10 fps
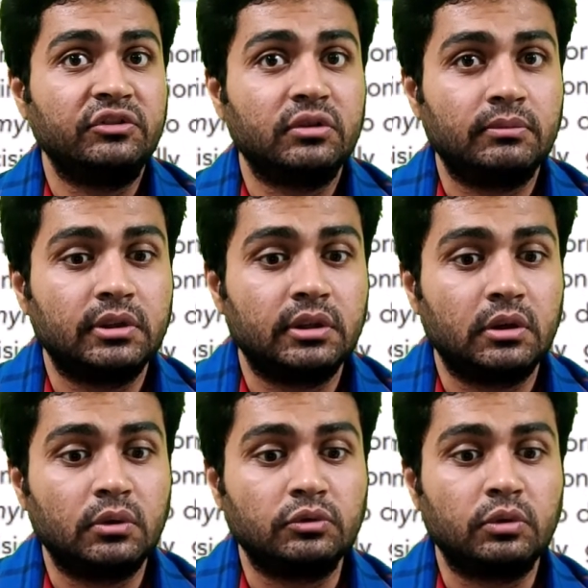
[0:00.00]
of the
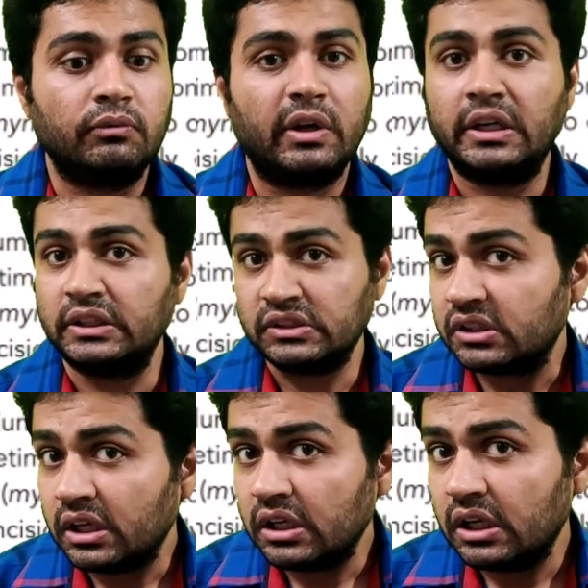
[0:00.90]

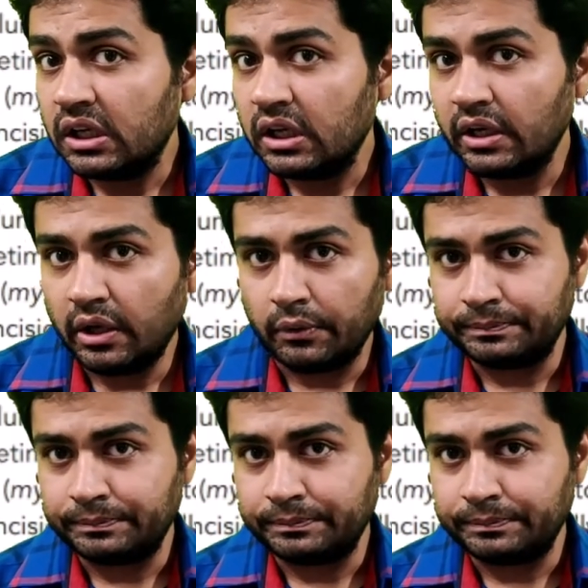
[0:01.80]
glossopharyngeal nerve.